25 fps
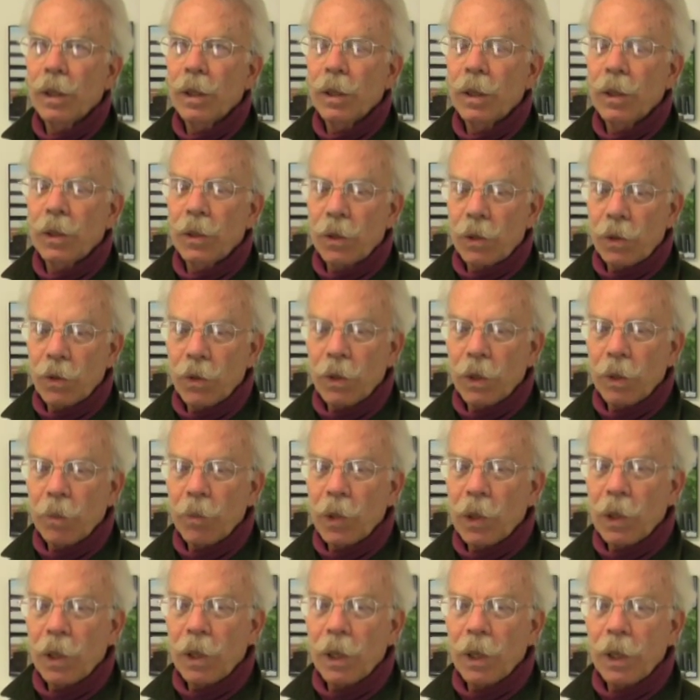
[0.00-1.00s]
the school
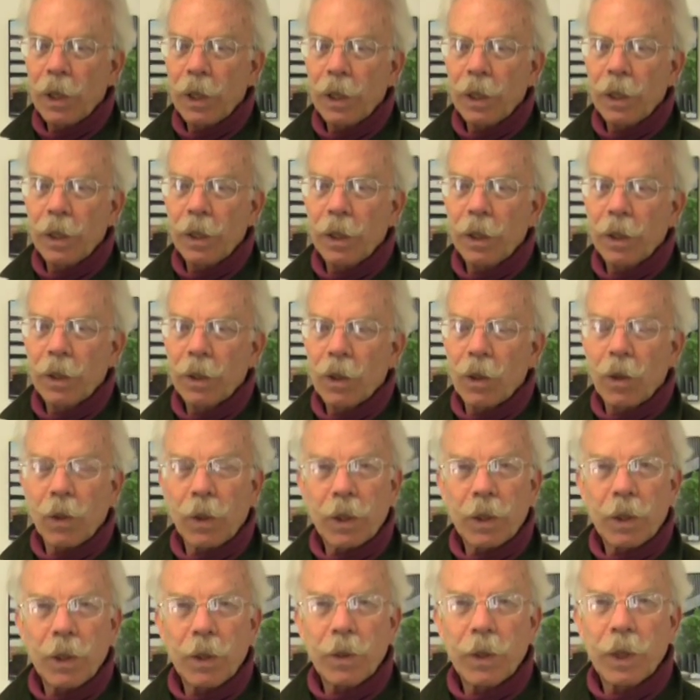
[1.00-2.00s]
abroad in
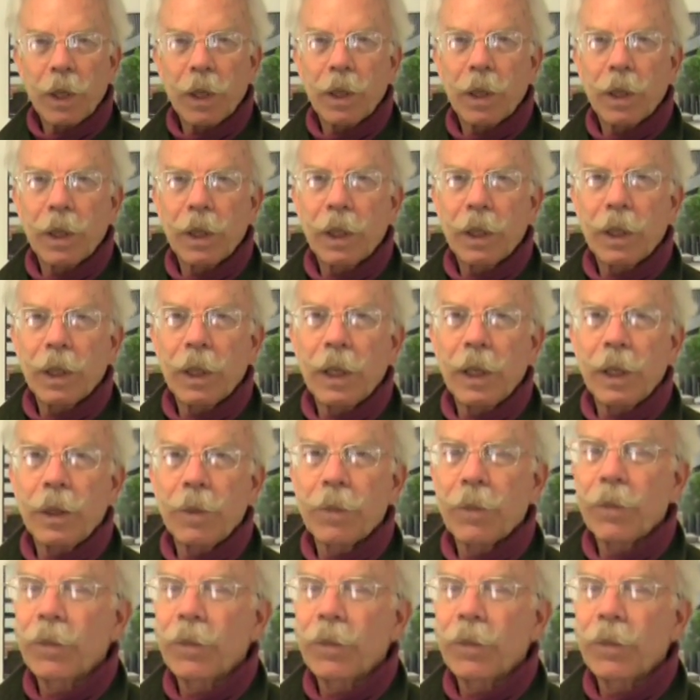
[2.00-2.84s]
Cortona, Italy,